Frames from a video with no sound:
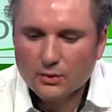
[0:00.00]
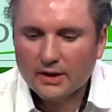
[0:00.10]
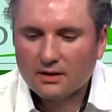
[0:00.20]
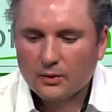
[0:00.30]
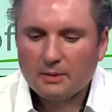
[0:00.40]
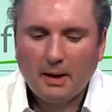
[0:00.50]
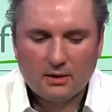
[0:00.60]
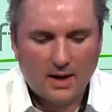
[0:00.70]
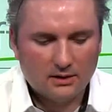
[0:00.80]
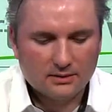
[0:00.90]
quick quick
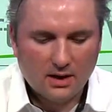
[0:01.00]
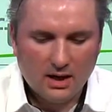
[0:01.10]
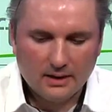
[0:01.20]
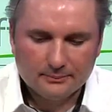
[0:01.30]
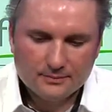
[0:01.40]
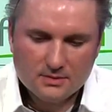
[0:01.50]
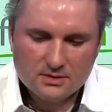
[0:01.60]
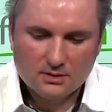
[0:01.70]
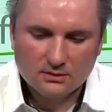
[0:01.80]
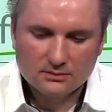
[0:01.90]
background. Um,
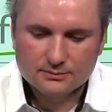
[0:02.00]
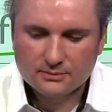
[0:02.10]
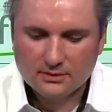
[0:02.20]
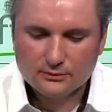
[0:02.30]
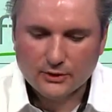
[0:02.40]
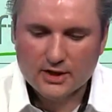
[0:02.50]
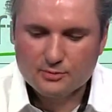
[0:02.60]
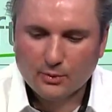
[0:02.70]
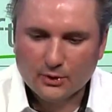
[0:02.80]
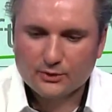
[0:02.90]
so
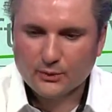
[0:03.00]
French born,